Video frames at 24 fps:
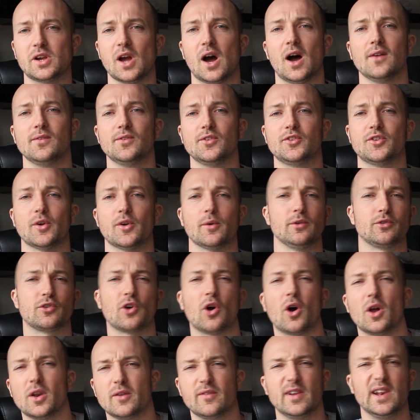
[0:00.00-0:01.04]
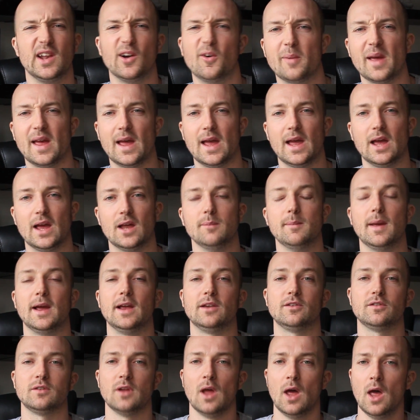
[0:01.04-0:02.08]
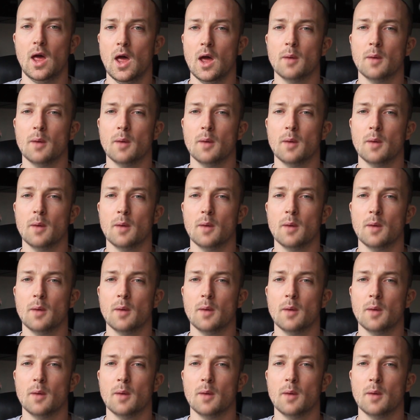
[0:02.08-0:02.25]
gun, so it's kind of a little bit hit and miss.